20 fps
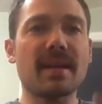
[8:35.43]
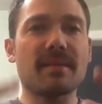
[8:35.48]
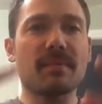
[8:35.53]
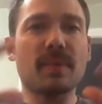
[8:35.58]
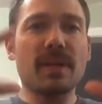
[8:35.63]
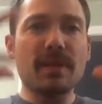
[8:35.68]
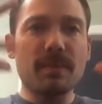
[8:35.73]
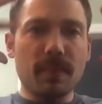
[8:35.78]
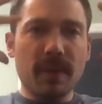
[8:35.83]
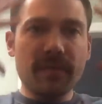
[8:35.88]

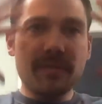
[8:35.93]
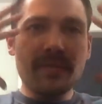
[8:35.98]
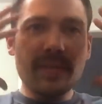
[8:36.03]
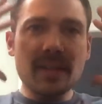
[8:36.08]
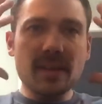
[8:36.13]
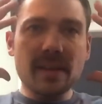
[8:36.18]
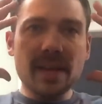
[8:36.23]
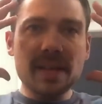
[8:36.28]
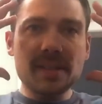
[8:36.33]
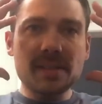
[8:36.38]
when you put a
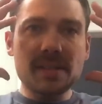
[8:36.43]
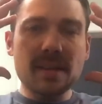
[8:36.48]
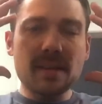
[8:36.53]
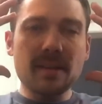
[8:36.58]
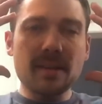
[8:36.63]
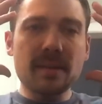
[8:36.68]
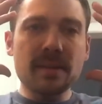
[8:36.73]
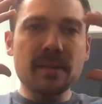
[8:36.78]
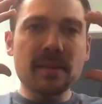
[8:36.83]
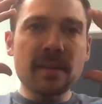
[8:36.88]
VR headset
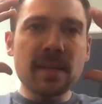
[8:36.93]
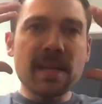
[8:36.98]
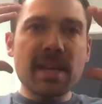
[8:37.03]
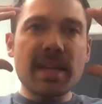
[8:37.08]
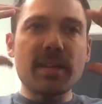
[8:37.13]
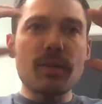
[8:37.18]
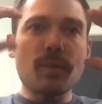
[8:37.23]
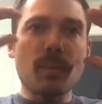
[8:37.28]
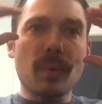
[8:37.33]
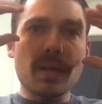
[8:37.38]
on
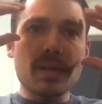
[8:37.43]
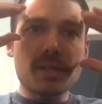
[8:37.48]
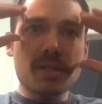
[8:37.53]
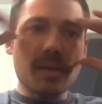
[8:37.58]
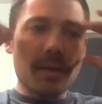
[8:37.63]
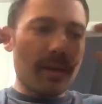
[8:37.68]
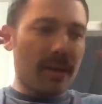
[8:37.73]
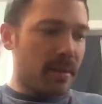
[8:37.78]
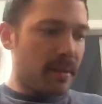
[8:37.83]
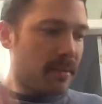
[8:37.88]
and you watch
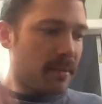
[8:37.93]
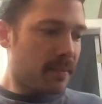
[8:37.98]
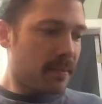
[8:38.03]
a